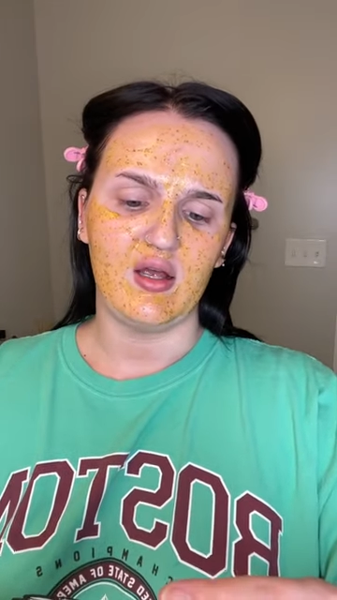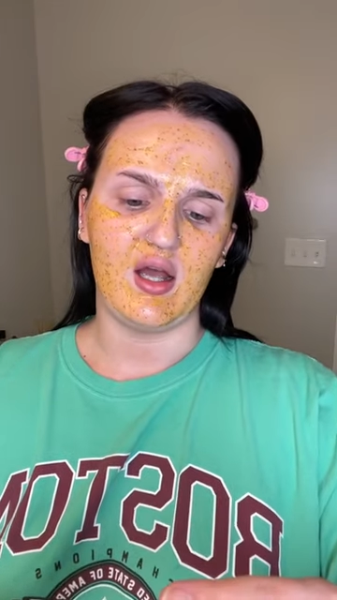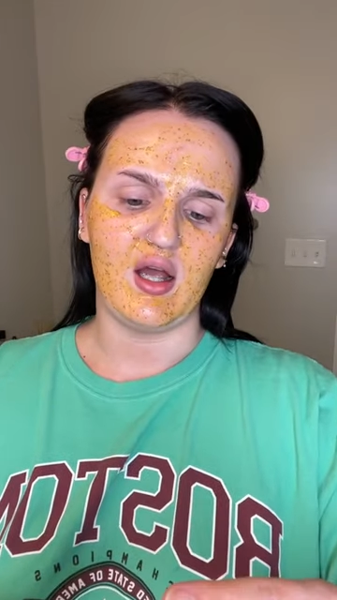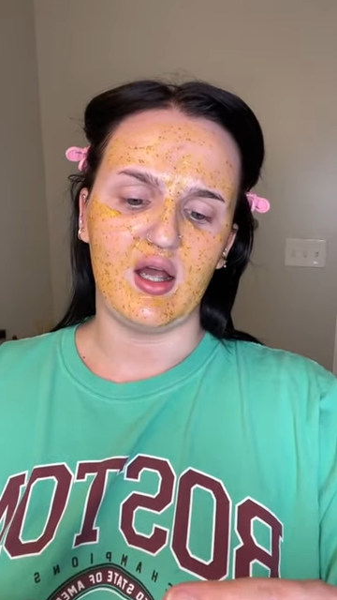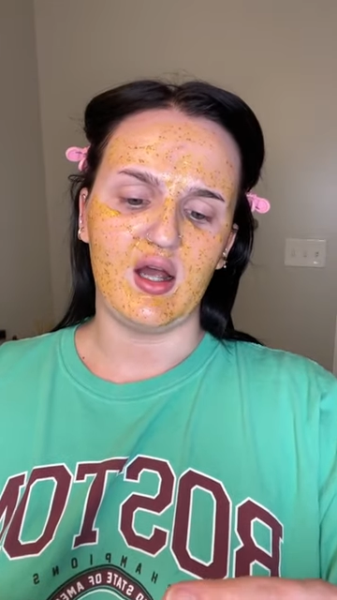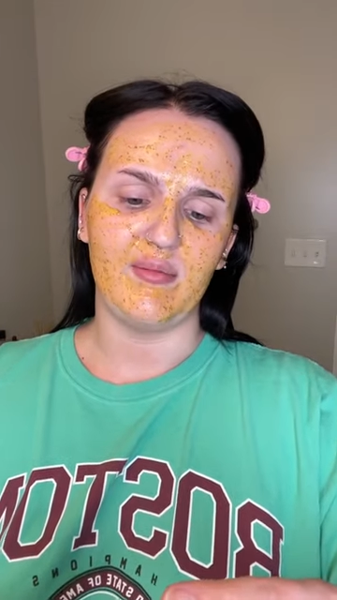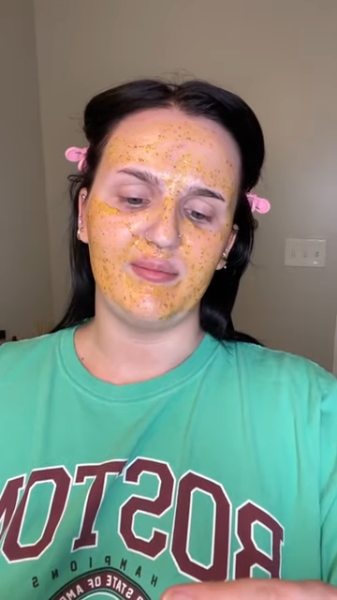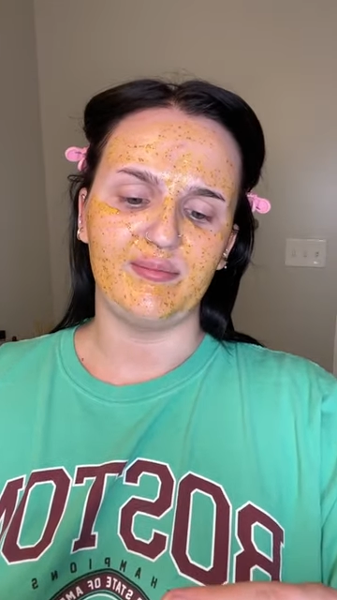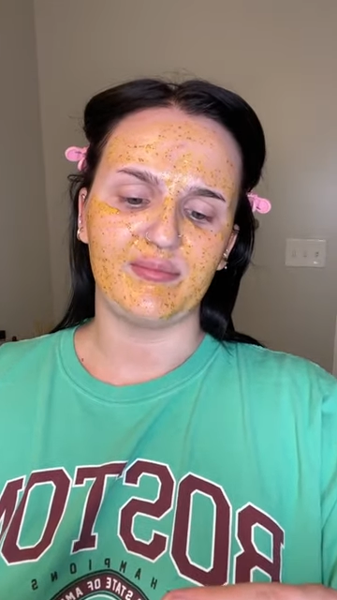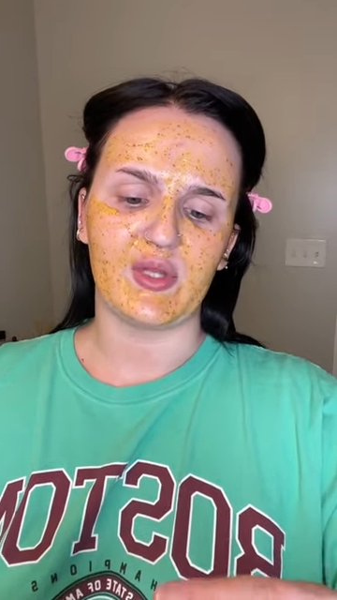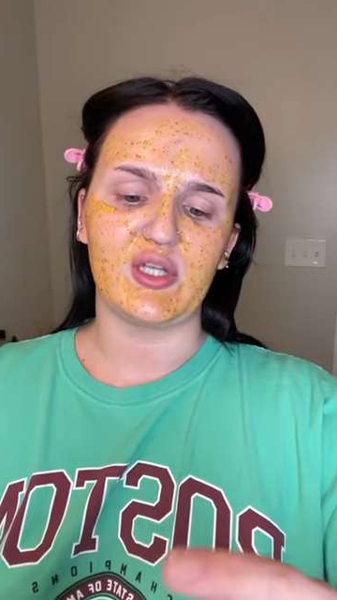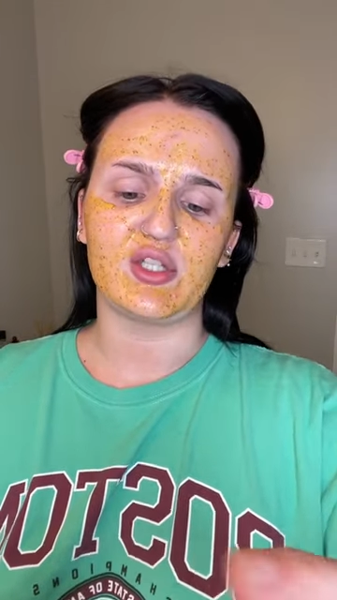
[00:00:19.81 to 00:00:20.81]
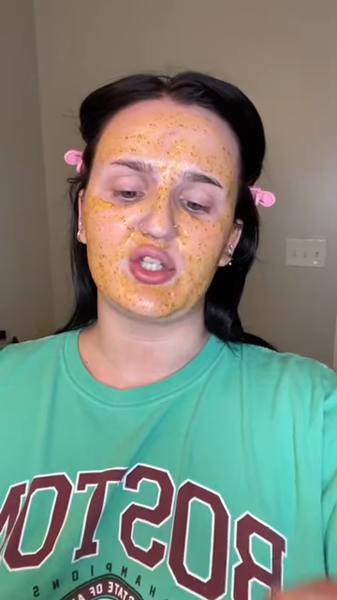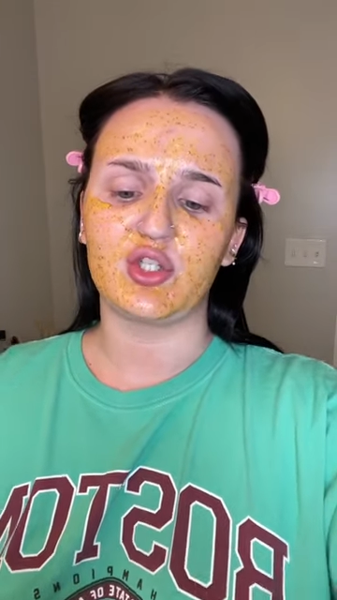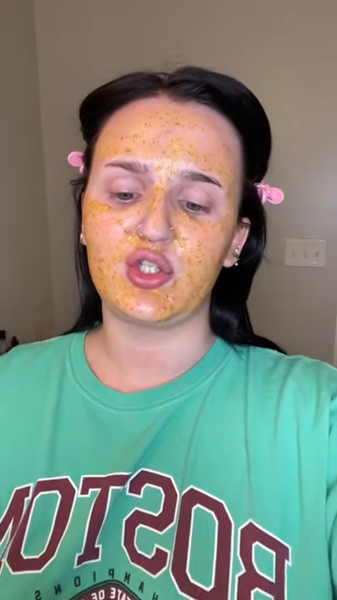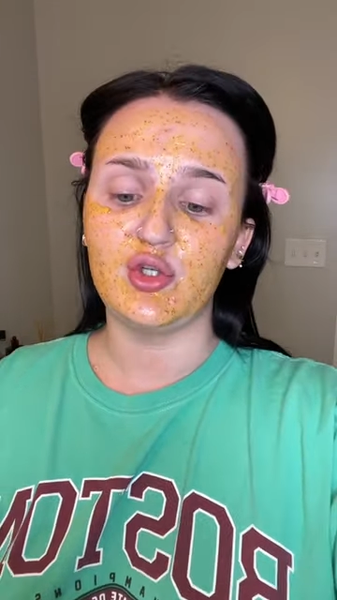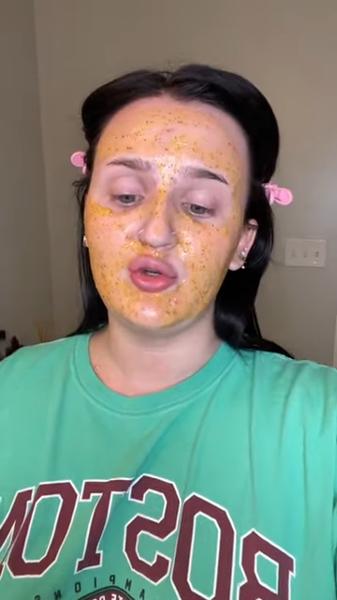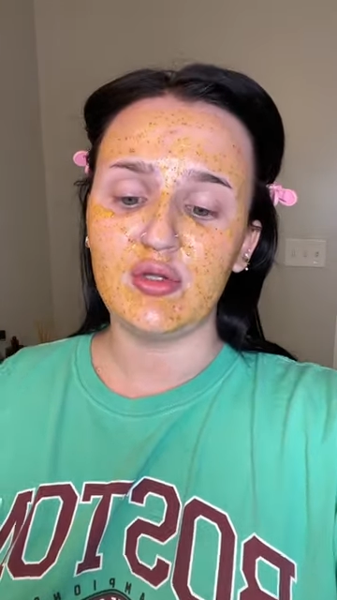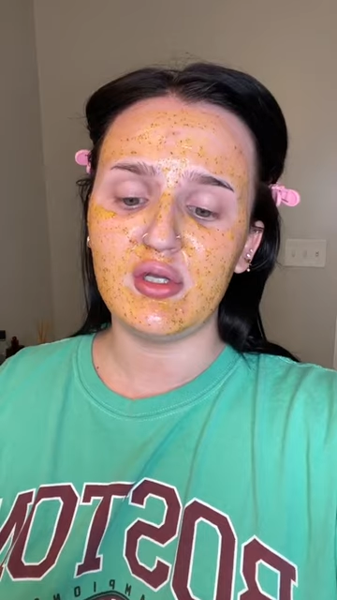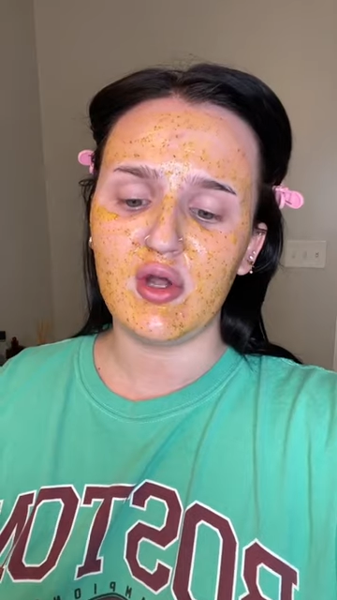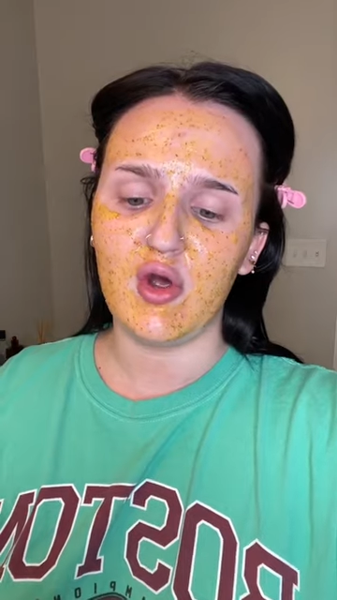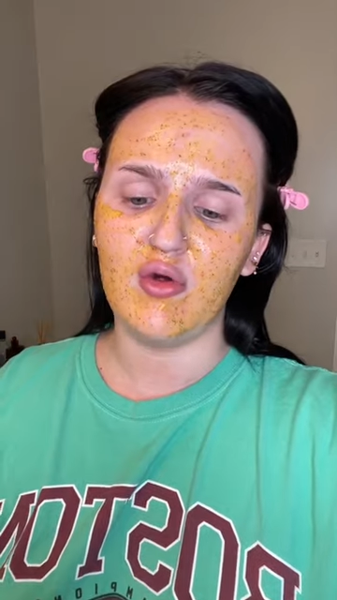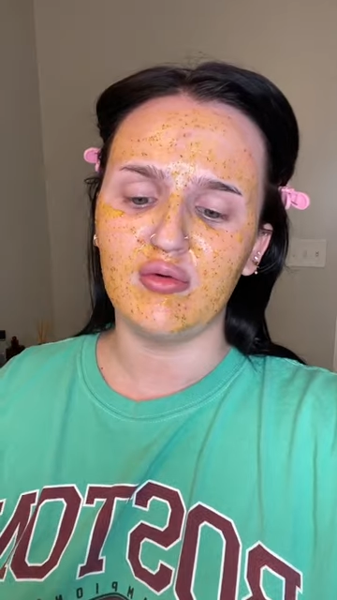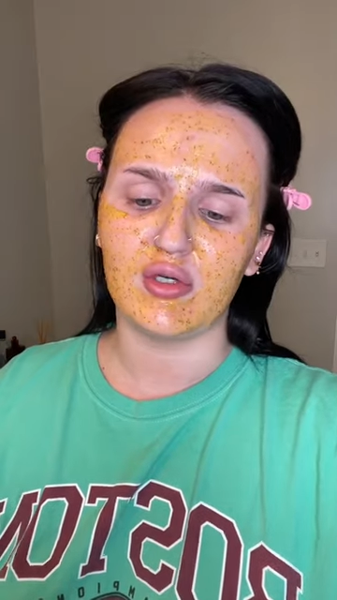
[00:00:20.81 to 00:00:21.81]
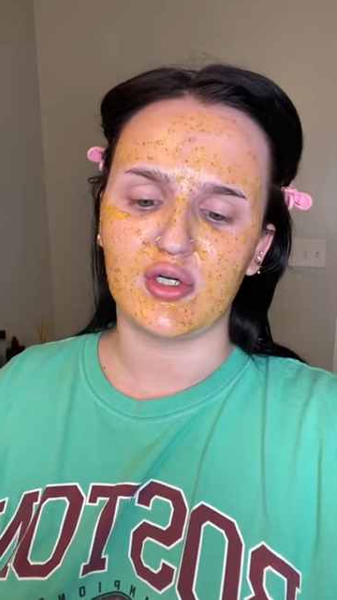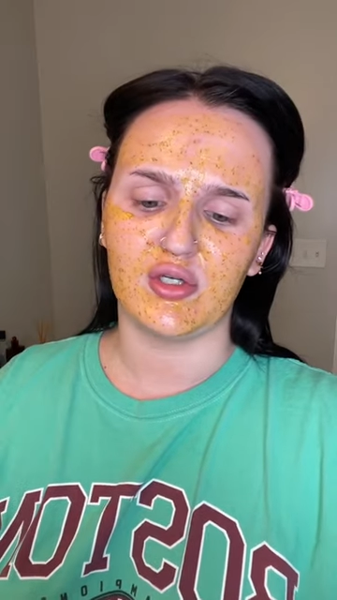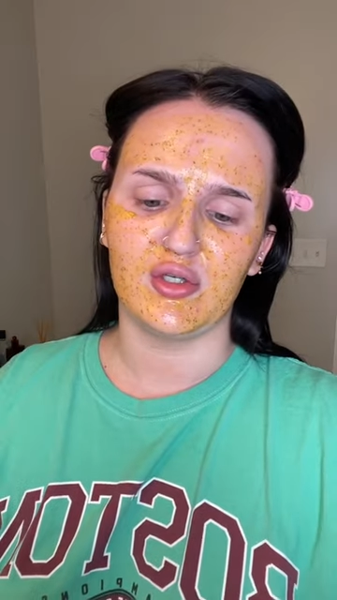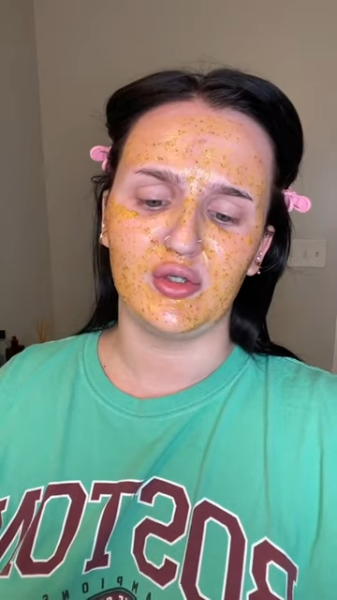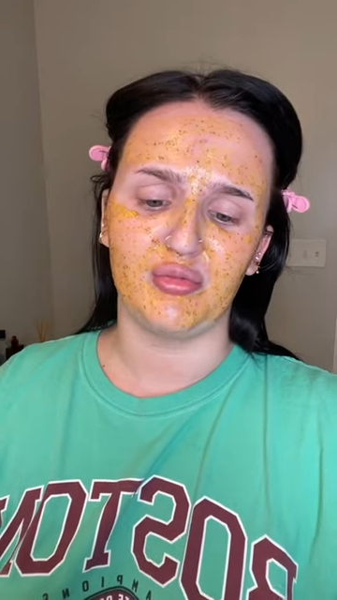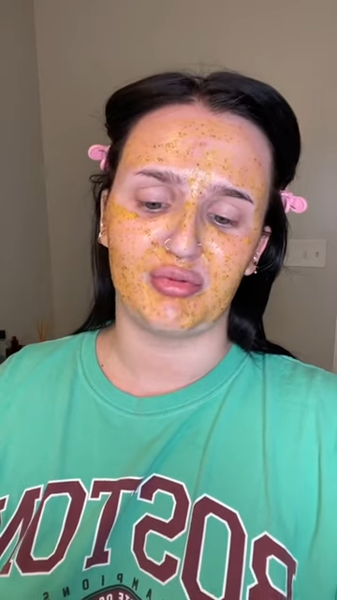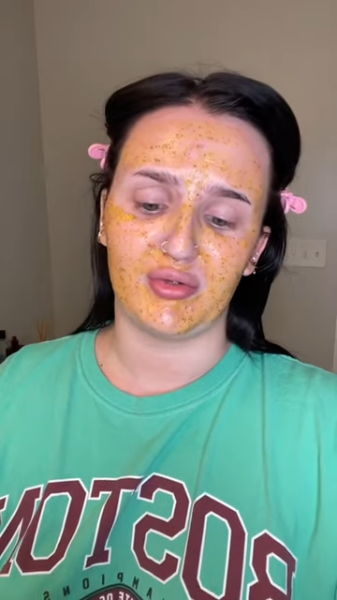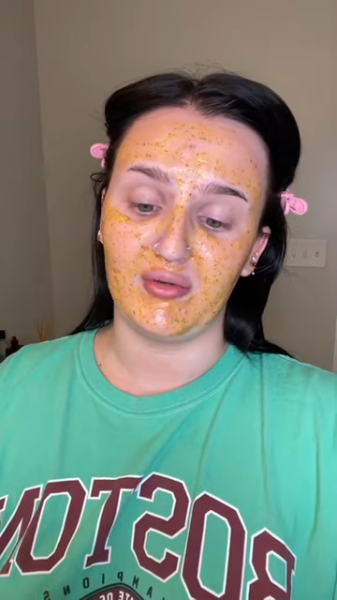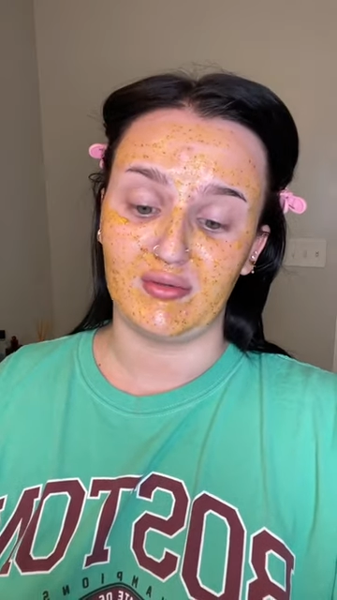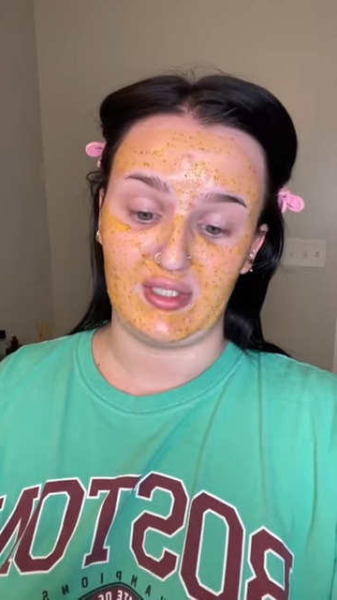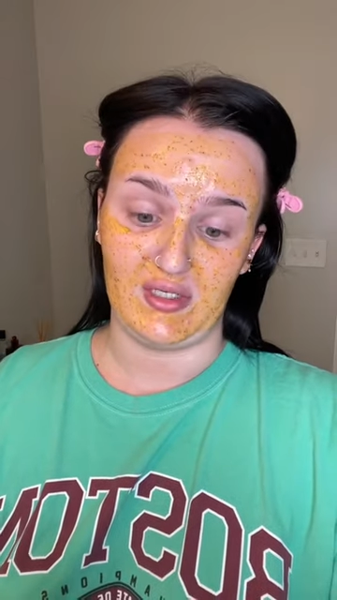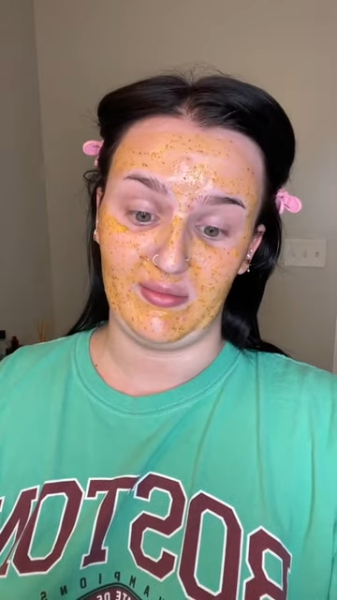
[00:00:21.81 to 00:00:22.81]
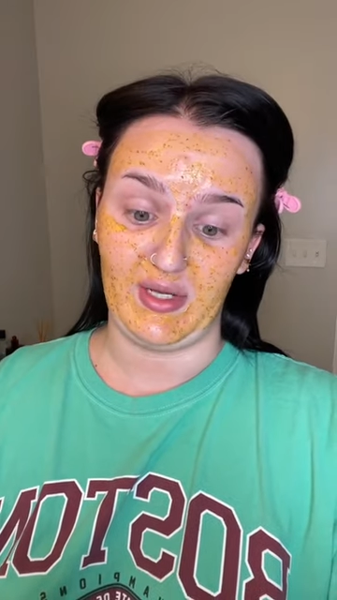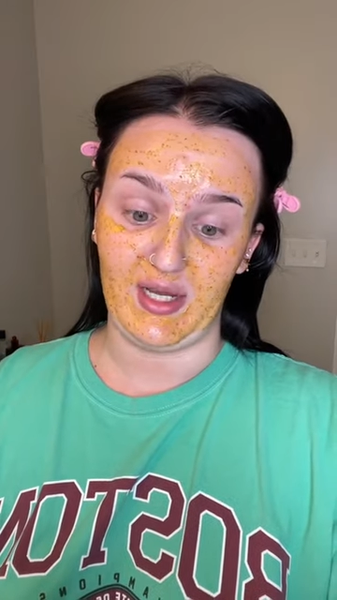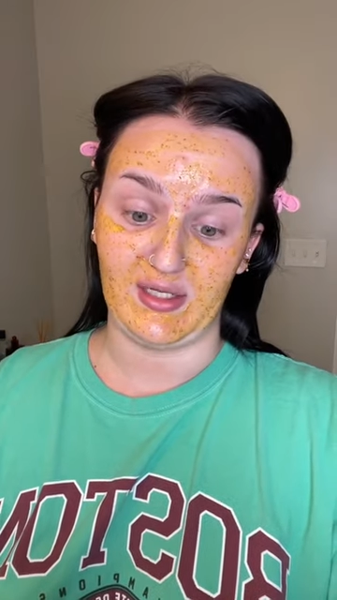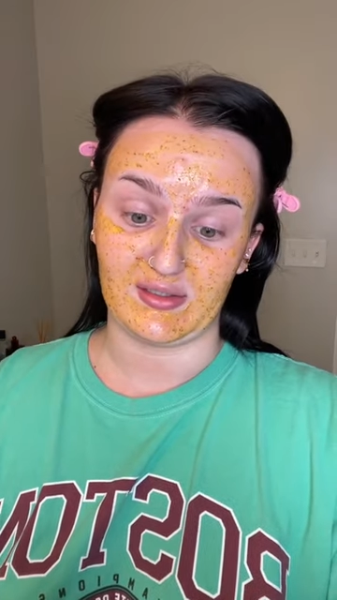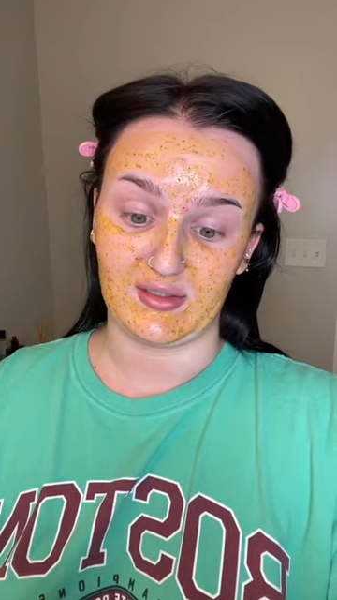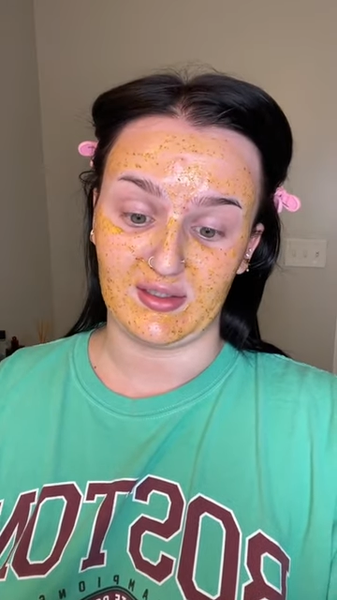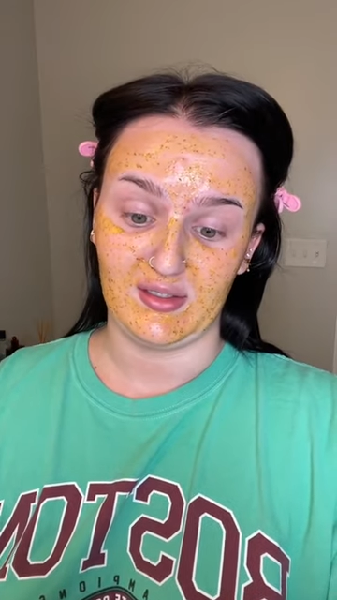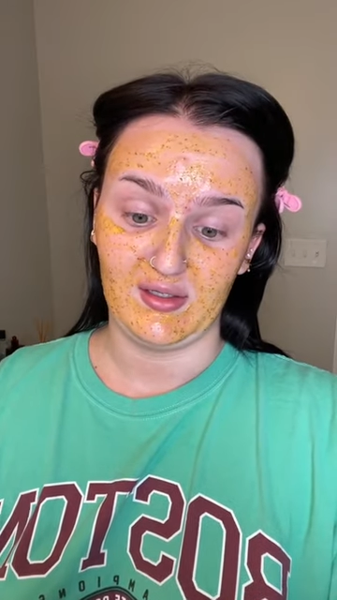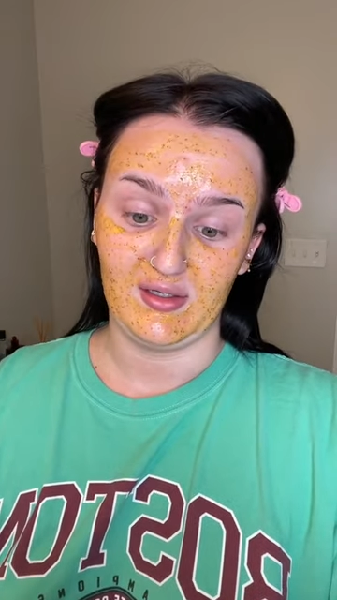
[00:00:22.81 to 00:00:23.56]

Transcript: Um, it's a Soothing Oat Kernel Protein Mask